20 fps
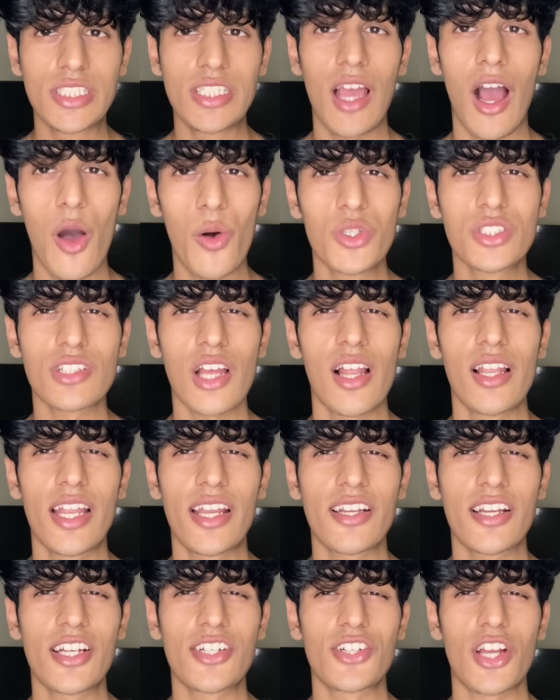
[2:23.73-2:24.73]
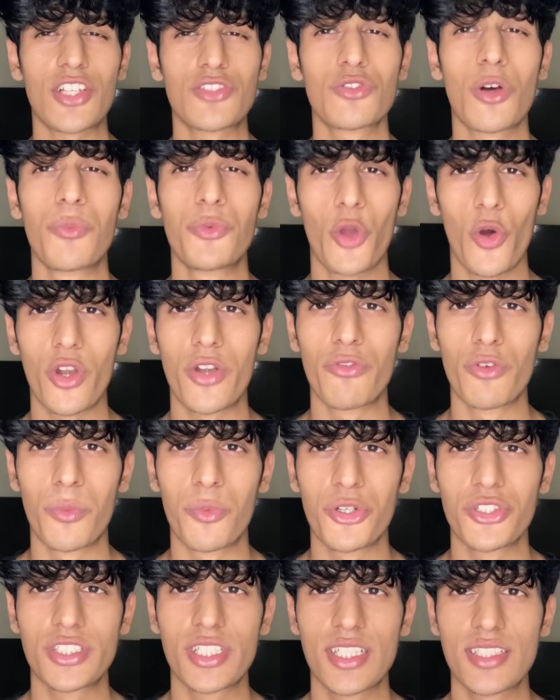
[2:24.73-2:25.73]
see how Starline can transform your
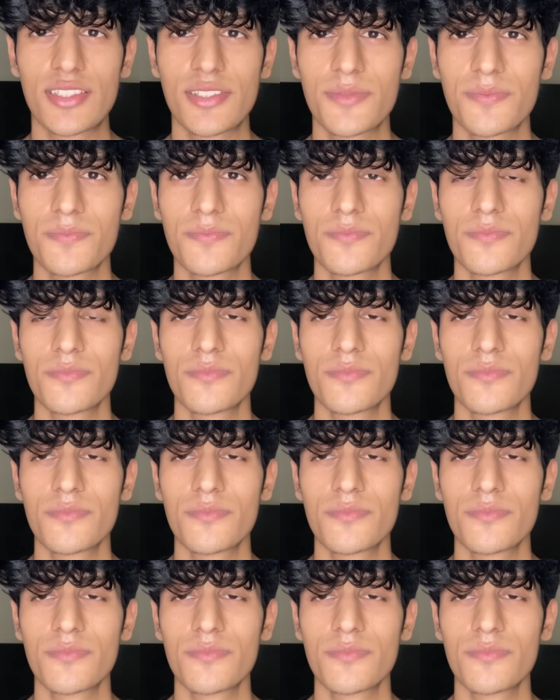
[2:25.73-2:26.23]
review process.